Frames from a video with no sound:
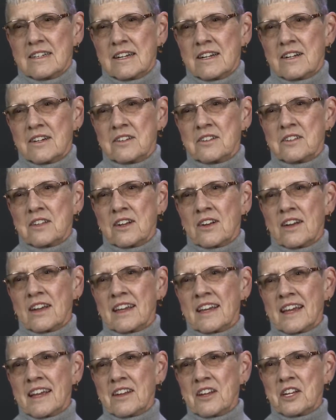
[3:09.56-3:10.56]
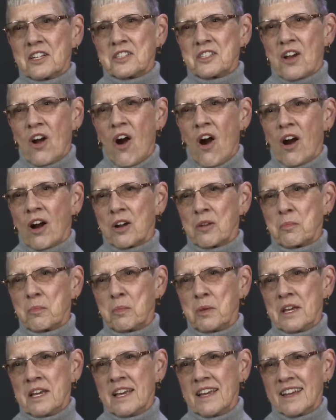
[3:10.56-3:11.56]
Oh, there again, it's a hard
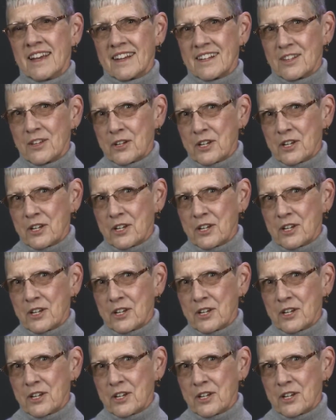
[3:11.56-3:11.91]
pick